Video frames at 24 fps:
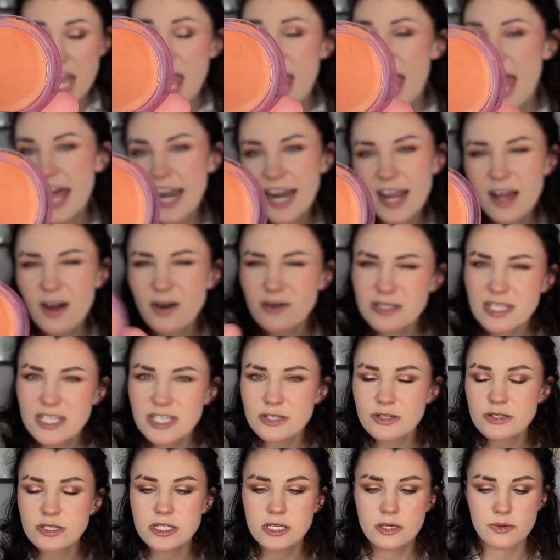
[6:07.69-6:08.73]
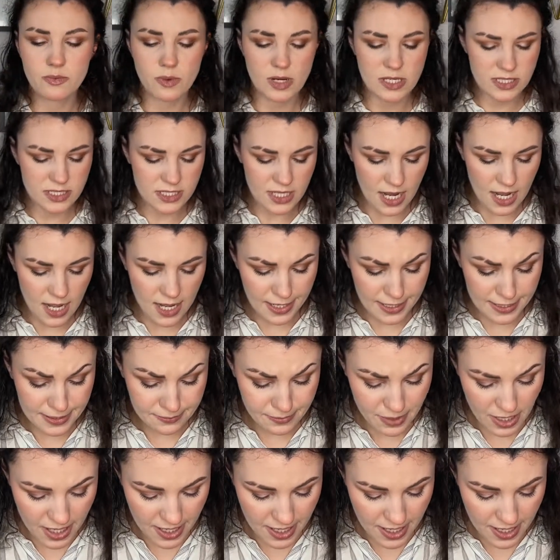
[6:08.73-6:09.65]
And I only used it one time.